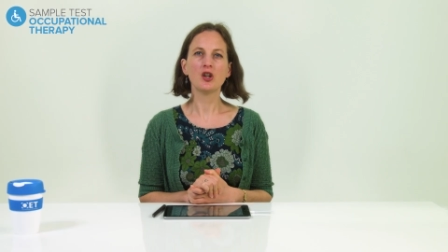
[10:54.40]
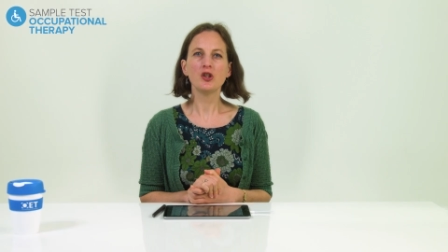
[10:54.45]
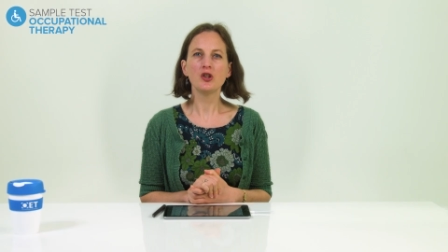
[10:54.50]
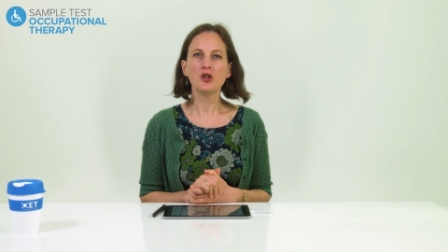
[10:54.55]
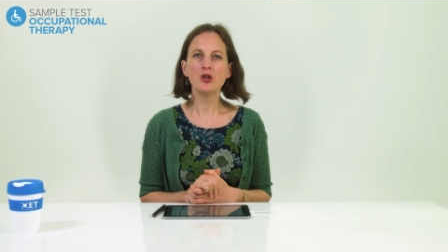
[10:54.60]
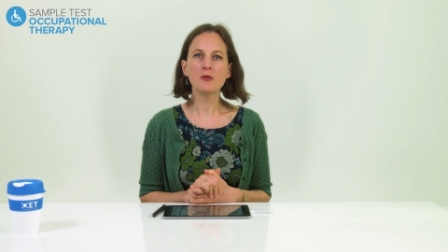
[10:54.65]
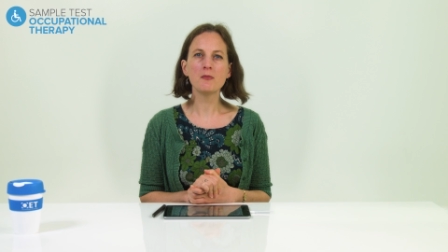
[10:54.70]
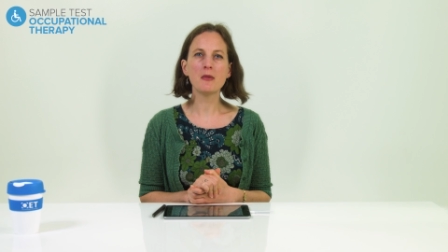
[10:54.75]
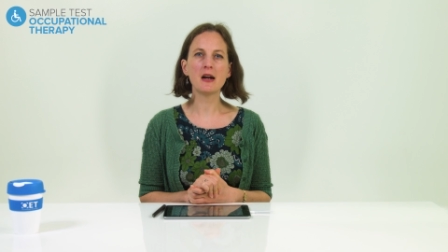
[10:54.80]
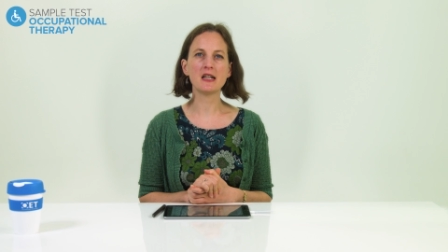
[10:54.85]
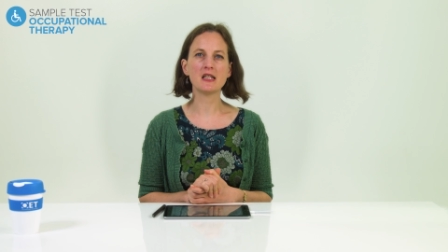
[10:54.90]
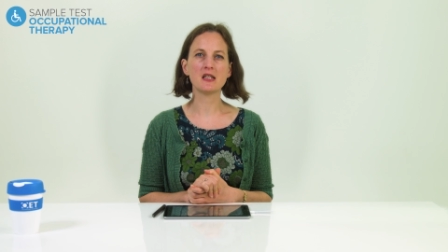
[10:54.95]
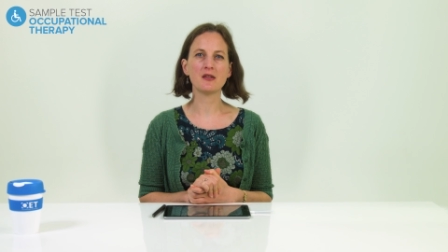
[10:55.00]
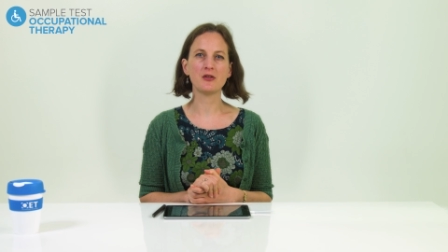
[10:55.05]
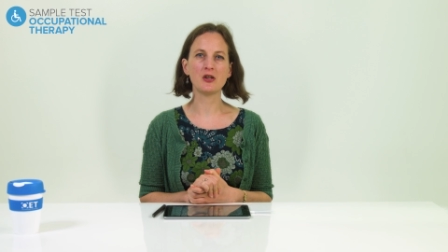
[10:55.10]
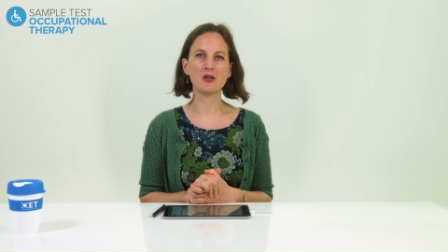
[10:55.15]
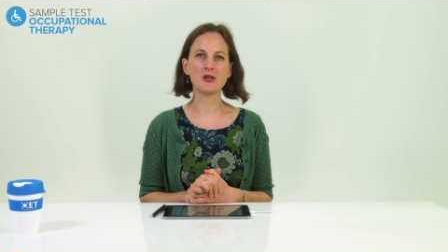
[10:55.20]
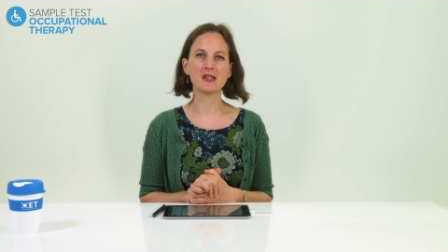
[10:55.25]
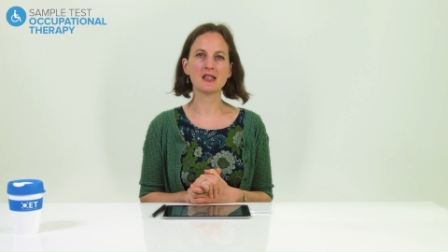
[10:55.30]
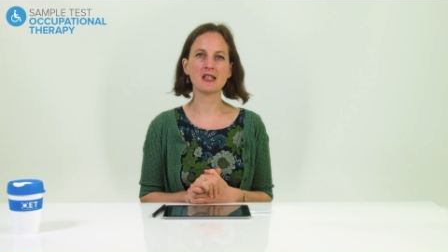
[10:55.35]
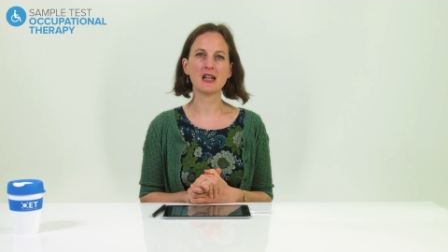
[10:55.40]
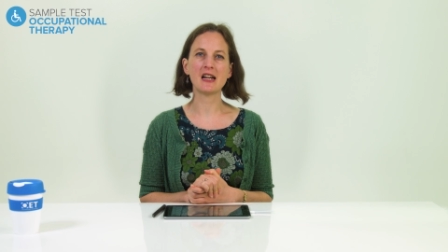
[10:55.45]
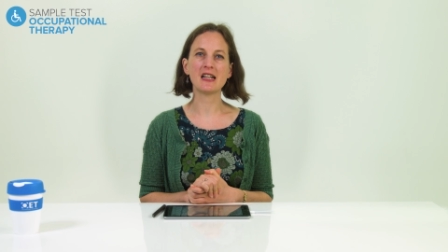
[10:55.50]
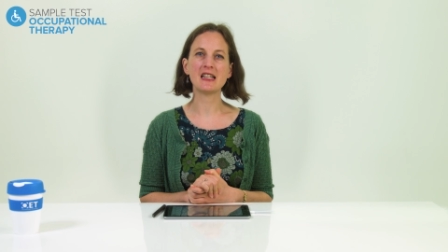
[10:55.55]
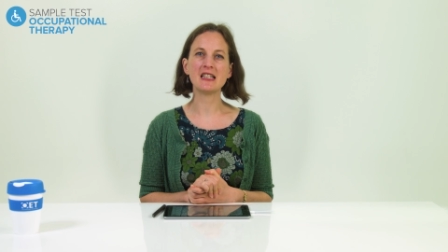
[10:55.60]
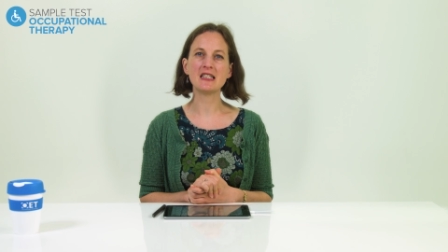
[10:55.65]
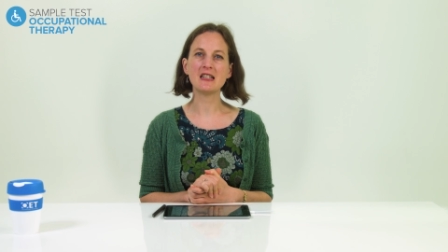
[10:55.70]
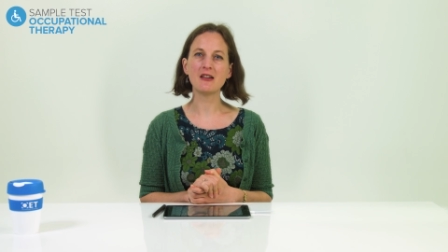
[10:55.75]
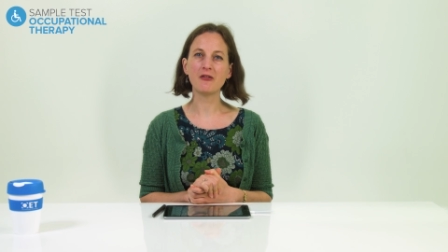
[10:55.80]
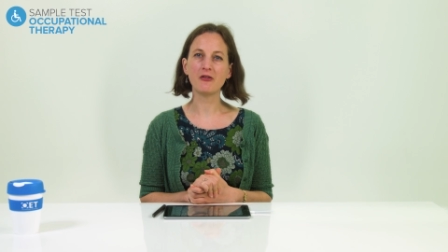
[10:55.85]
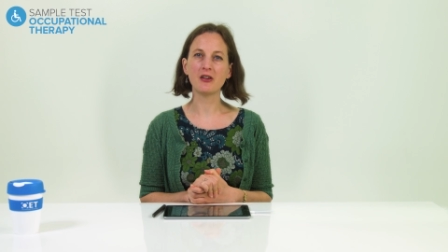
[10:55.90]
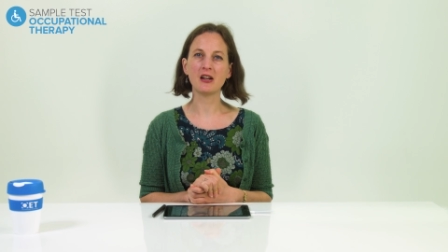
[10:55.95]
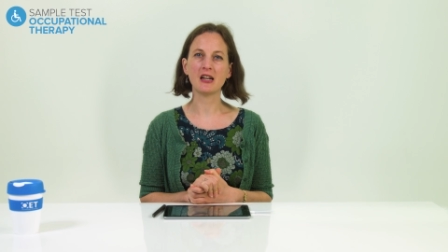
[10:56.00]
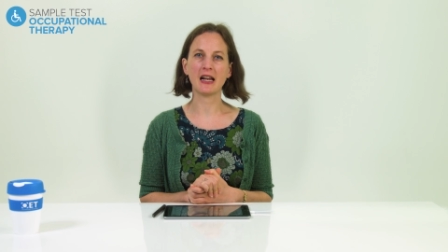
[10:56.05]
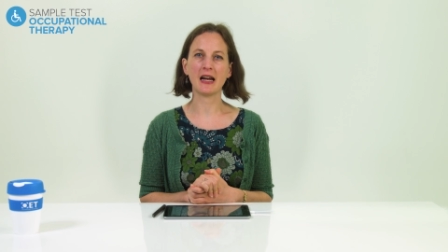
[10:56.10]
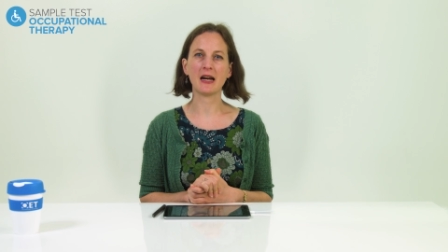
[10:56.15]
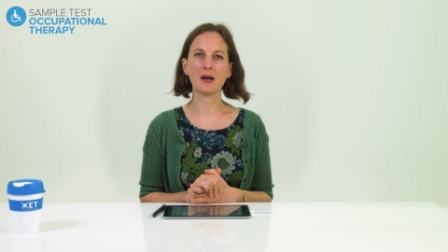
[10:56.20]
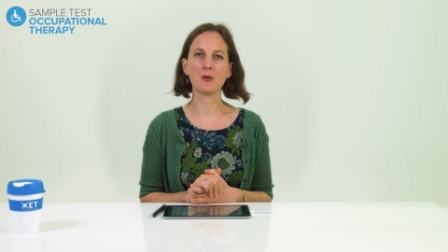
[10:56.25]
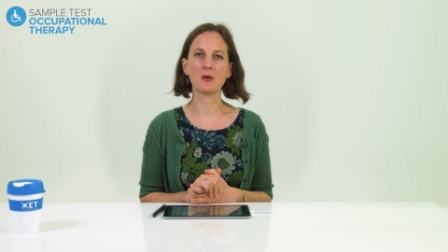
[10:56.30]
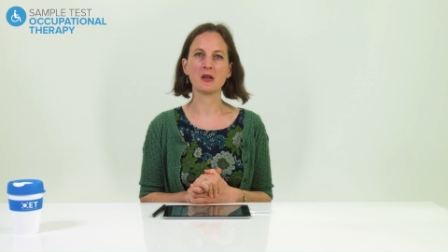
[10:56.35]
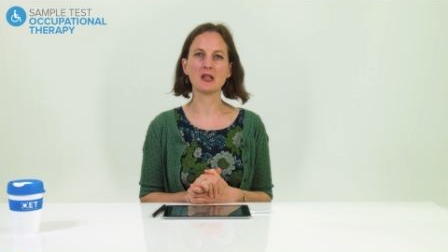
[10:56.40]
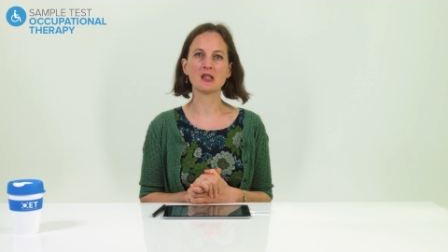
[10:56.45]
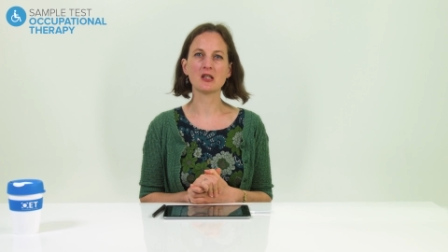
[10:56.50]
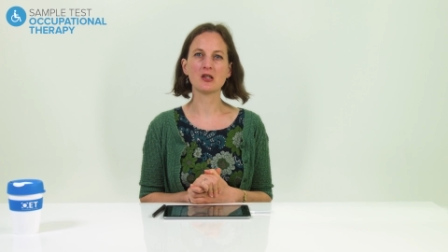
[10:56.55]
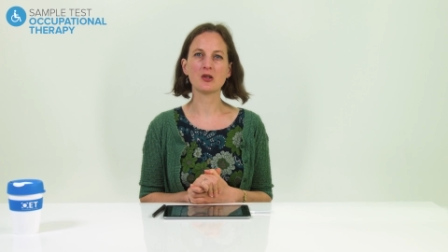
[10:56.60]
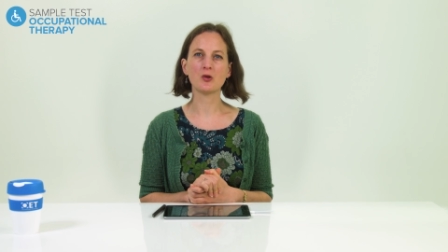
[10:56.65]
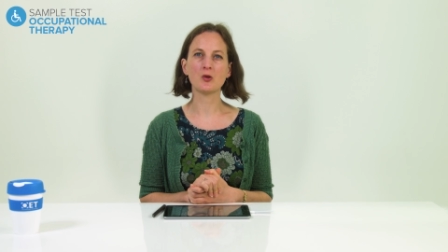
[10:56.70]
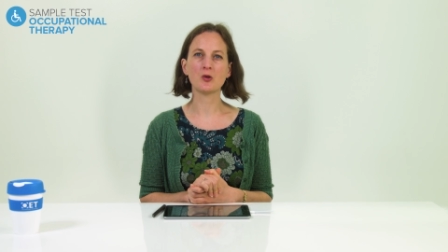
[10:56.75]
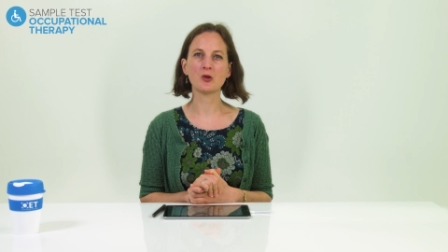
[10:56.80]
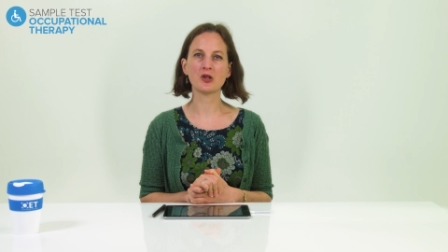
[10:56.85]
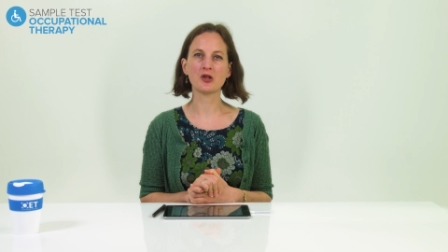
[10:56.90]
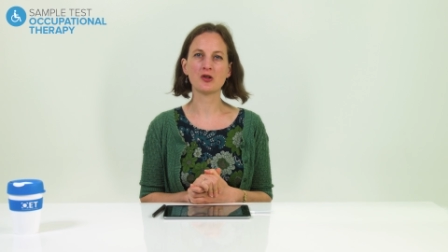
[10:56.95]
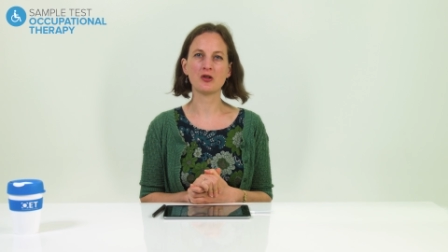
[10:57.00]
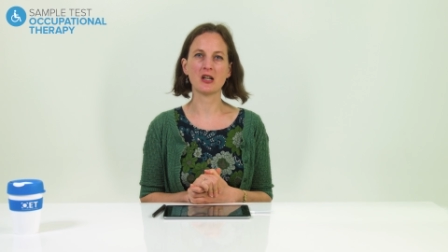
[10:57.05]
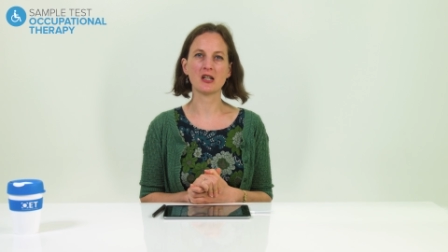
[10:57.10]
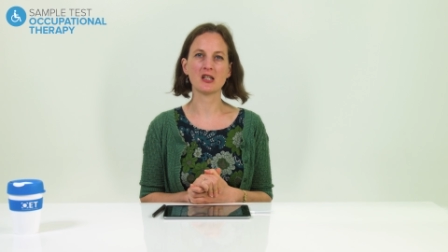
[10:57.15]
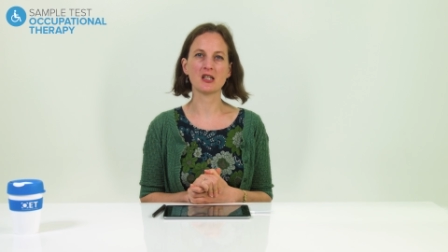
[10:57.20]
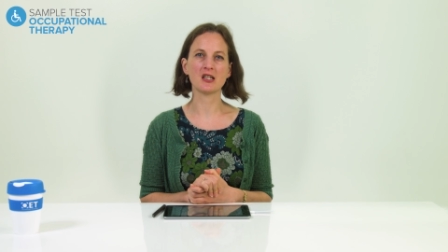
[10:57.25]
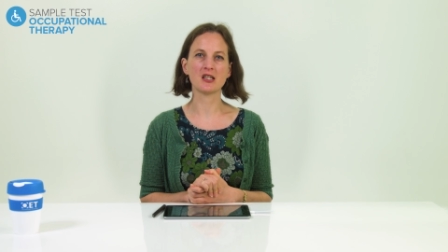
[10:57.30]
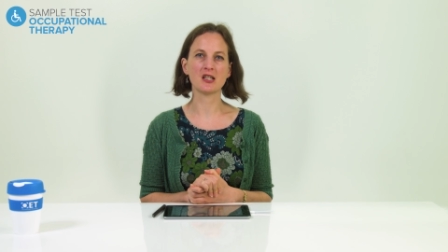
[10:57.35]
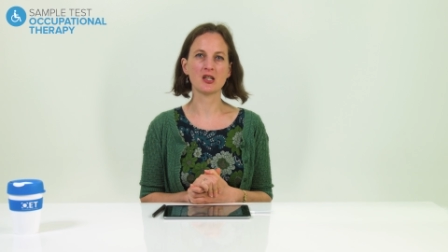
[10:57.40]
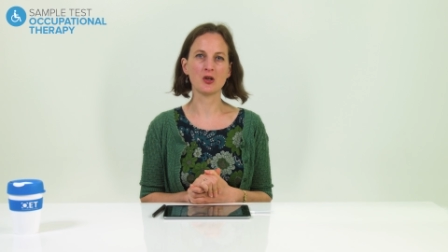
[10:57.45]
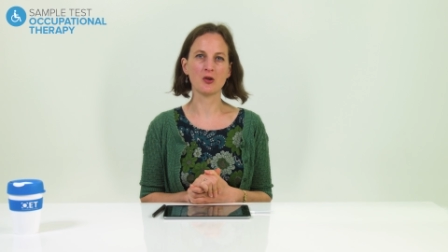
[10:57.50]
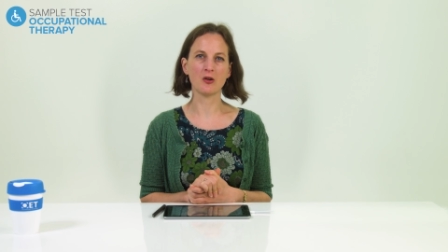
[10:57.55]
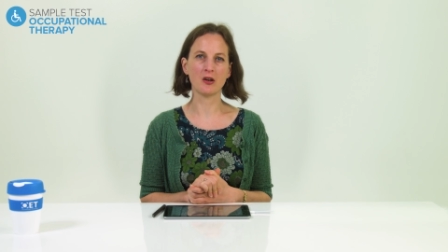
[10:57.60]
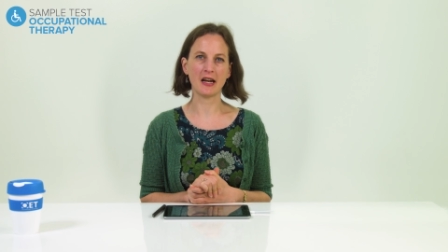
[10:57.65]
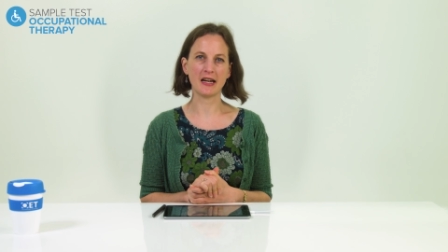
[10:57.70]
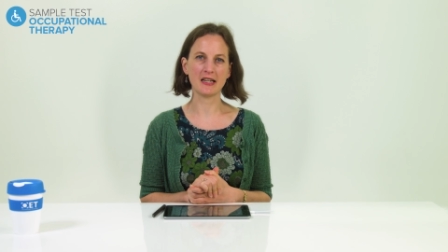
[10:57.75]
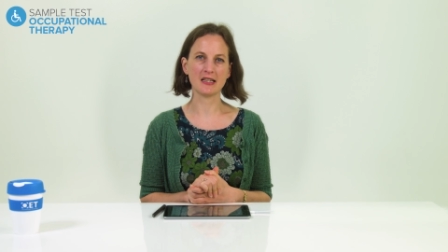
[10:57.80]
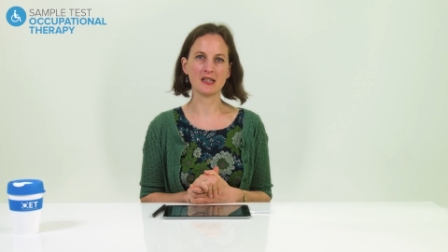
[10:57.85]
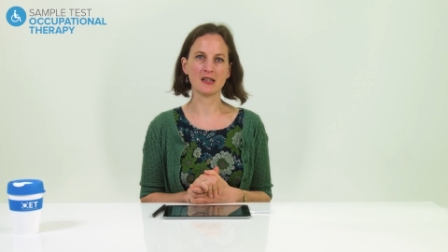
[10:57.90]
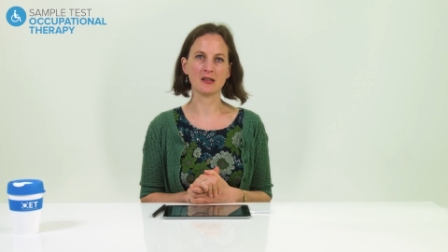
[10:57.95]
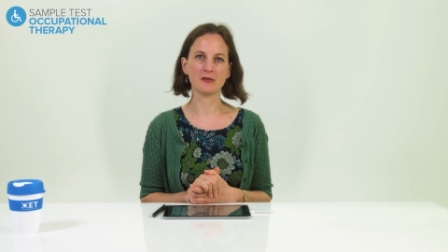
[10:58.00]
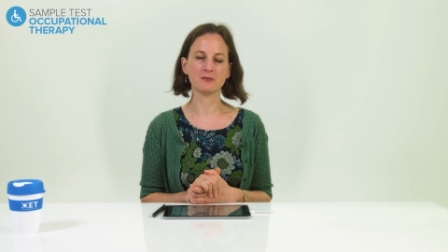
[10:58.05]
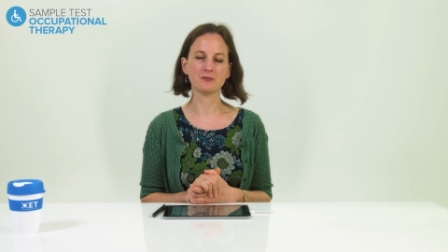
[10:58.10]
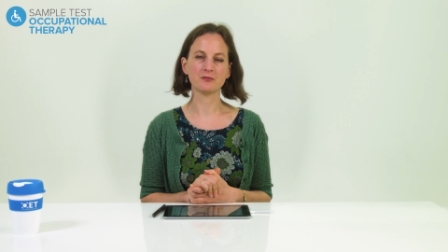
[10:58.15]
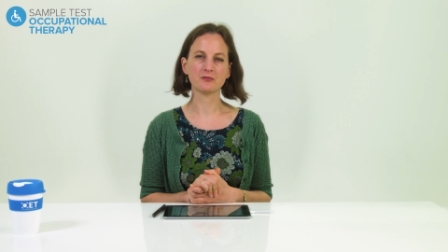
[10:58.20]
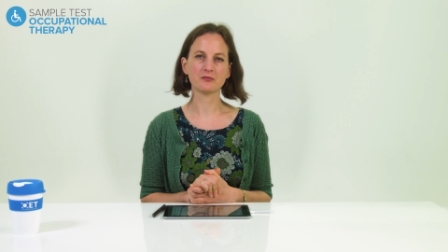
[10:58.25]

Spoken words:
You might have used slightly different language or structure to your letter.